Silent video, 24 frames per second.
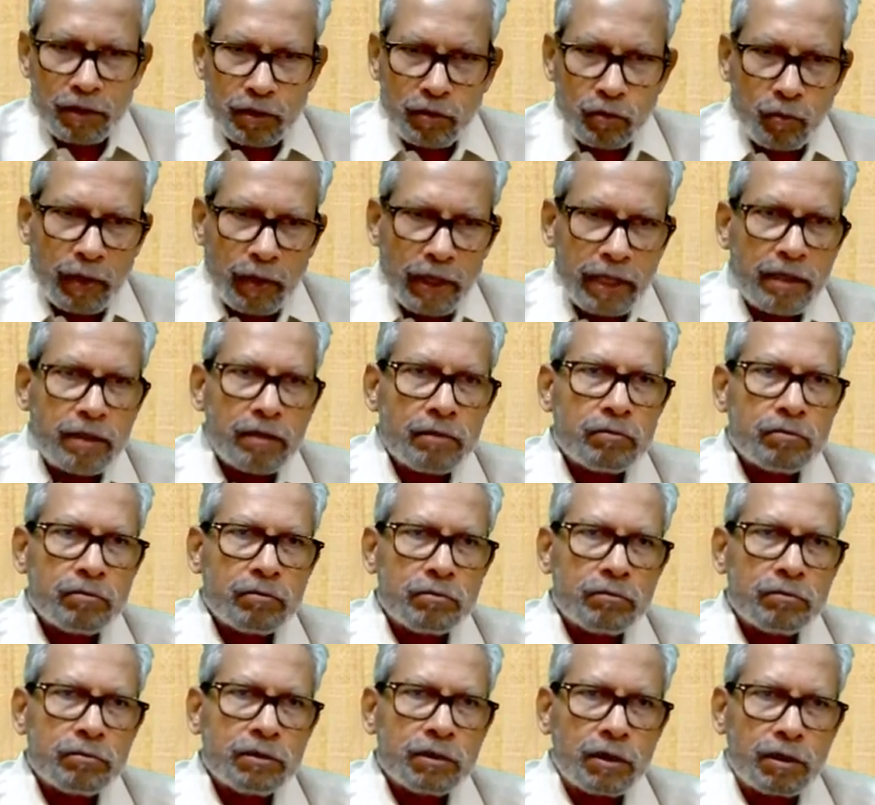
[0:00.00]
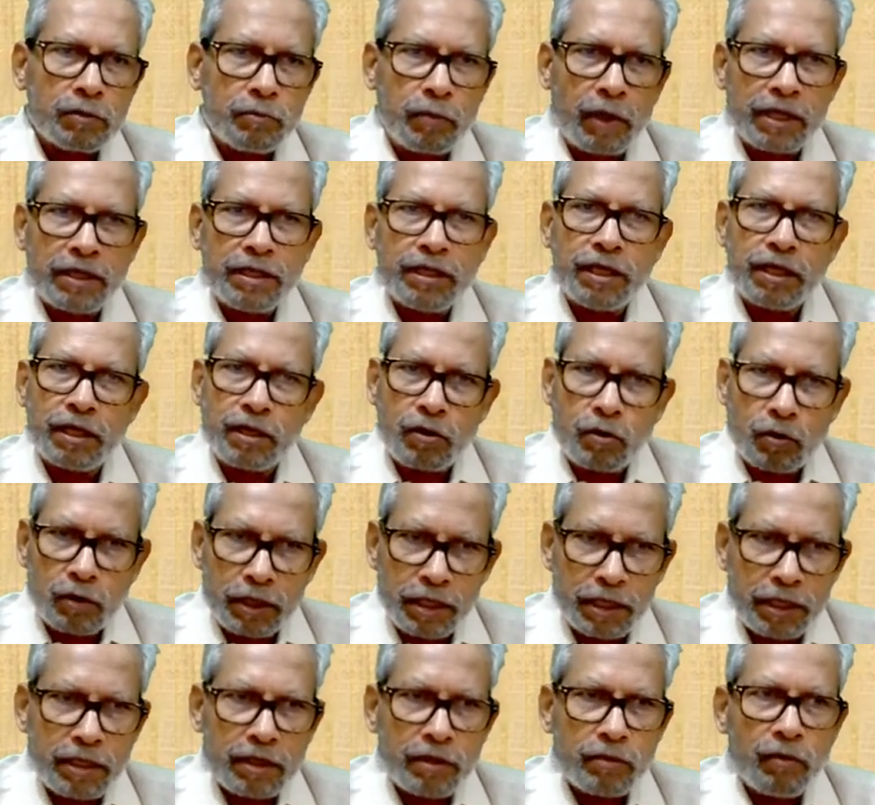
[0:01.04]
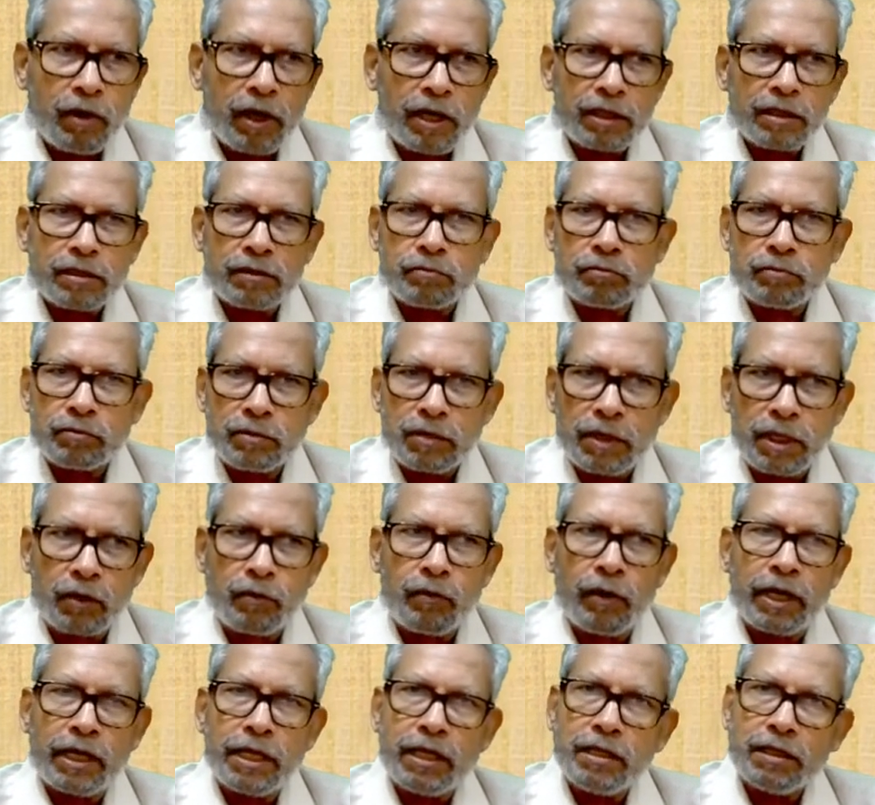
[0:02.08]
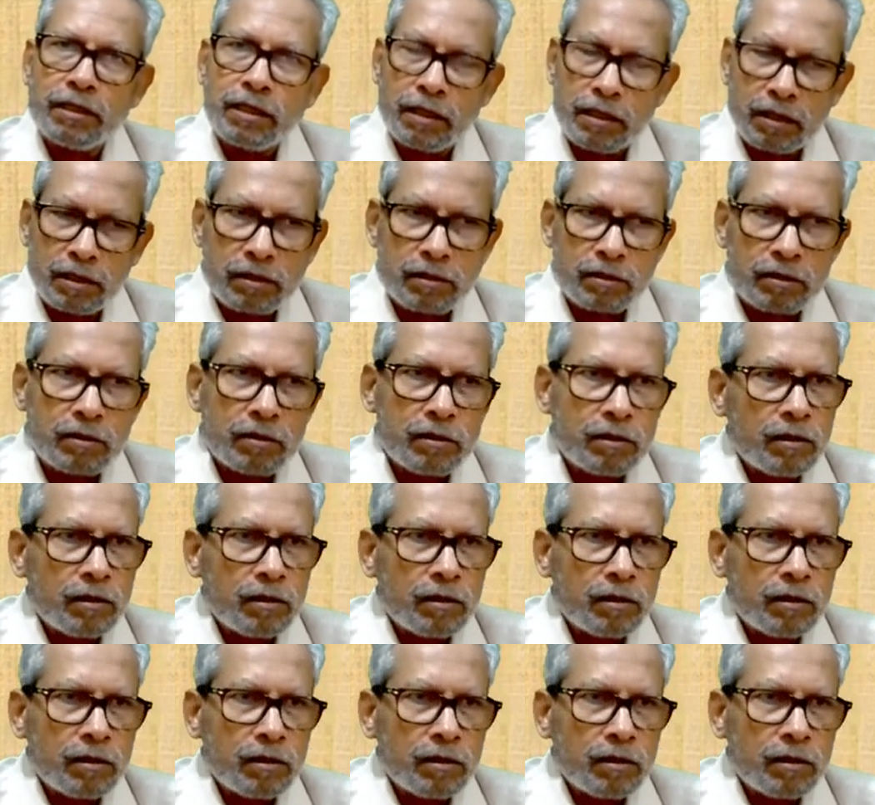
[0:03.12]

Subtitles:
human by the recruiting, you are acquiring the